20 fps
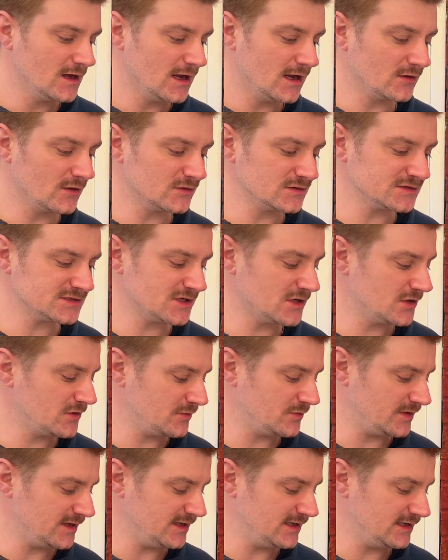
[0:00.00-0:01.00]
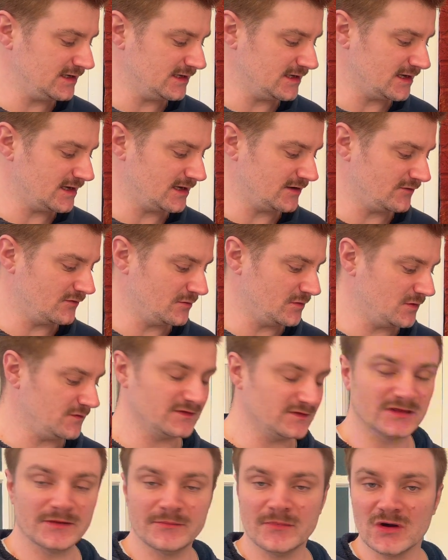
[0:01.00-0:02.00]
I'll also be
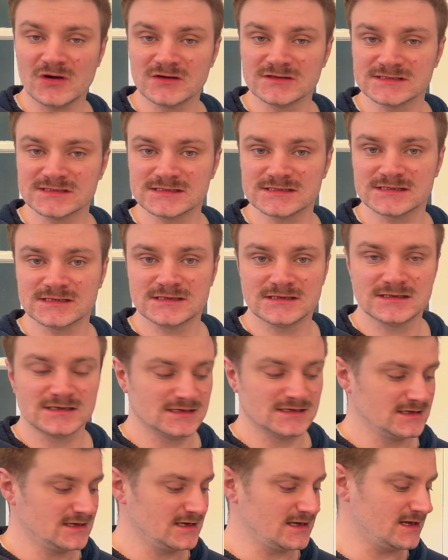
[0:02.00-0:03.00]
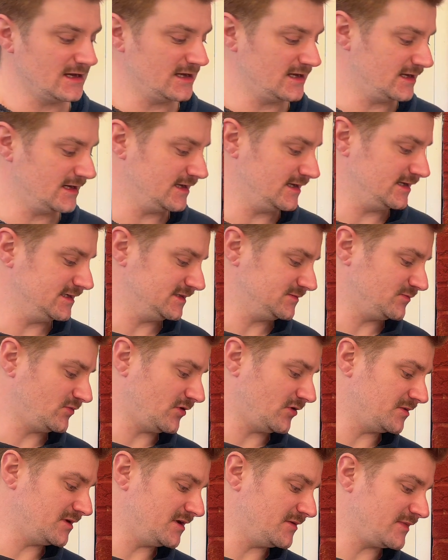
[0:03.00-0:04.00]
removing the moss. It's
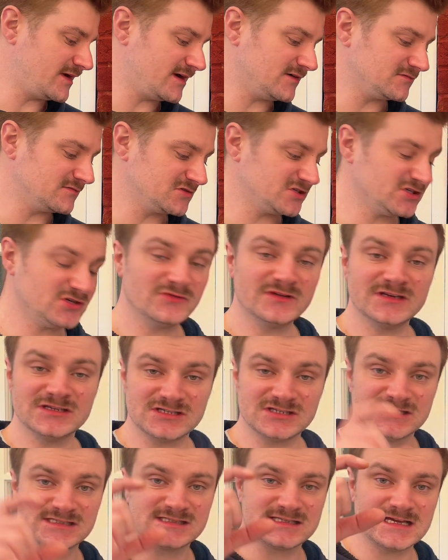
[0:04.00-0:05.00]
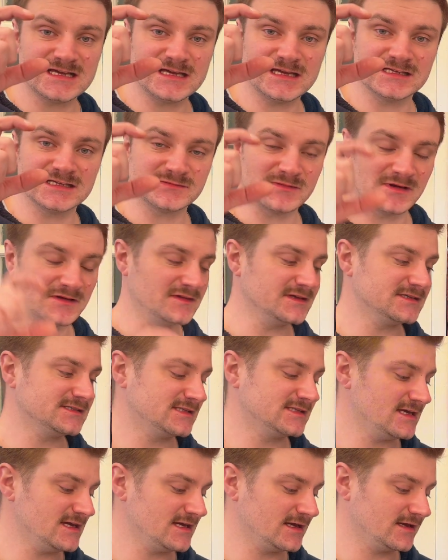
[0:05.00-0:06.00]
probably about 2 inches thick, it's about this
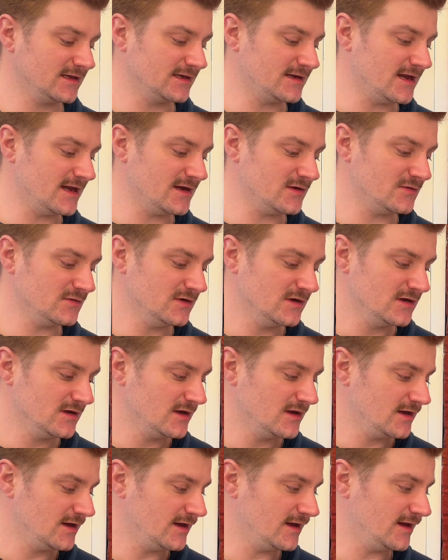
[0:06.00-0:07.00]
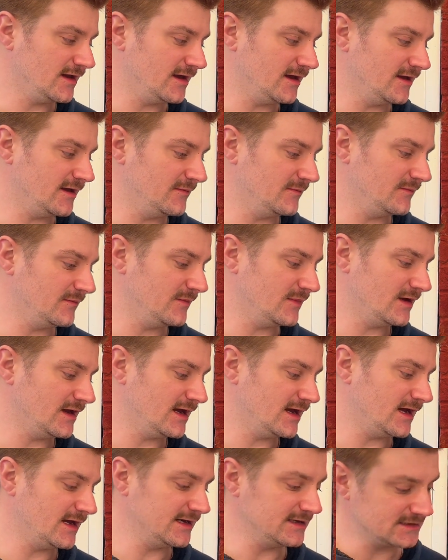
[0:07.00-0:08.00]
thick now,
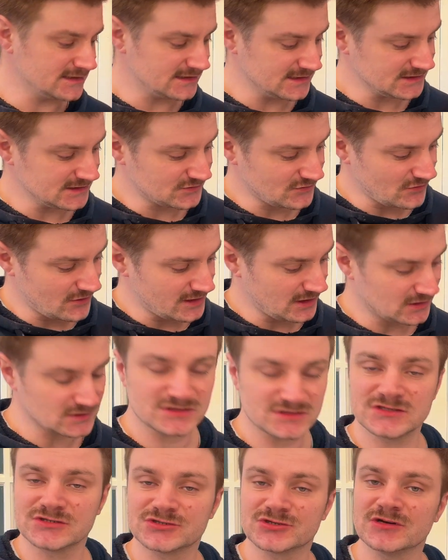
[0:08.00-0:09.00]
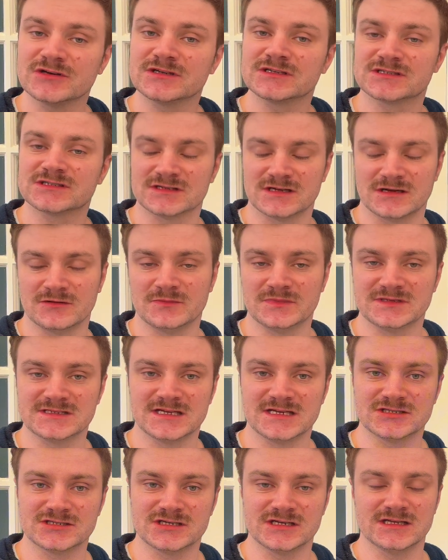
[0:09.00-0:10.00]
and it's growing onto the trunk, so that
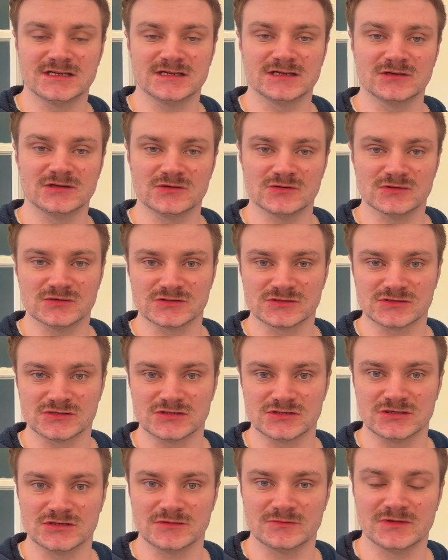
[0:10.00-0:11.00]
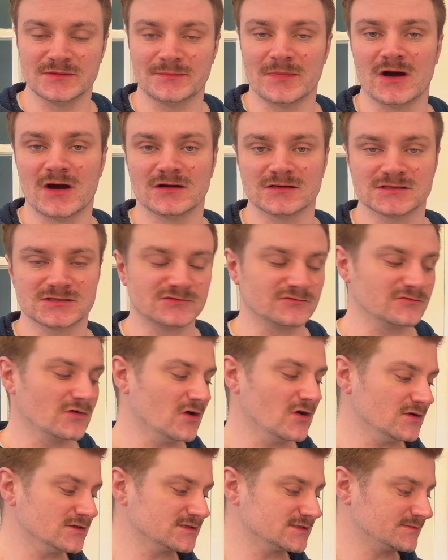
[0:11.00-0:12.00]
potentially can cause the bark to
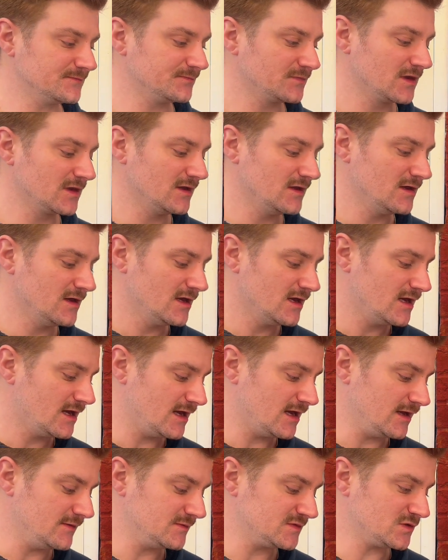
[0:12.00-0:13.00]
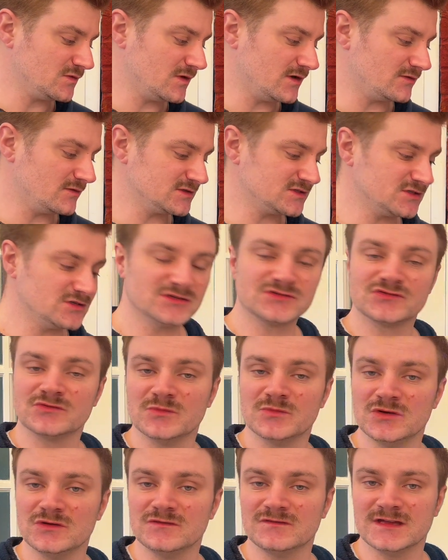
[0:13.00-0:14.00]
rot. So what I want to do is
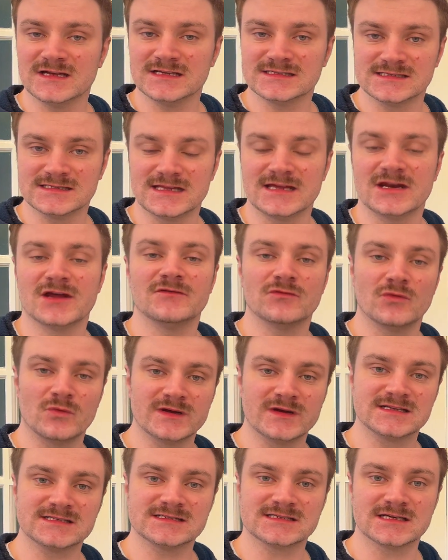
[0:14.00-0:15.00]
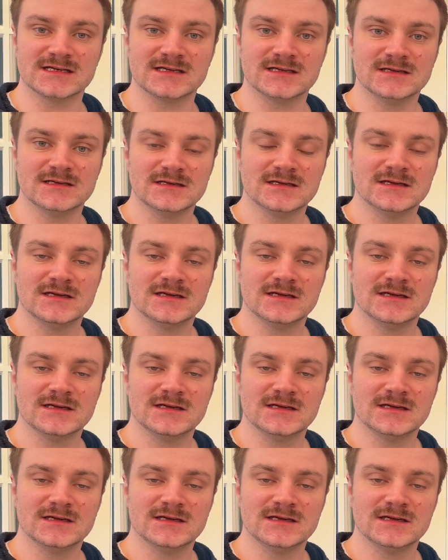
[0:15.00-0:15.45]
remove this, and then over winter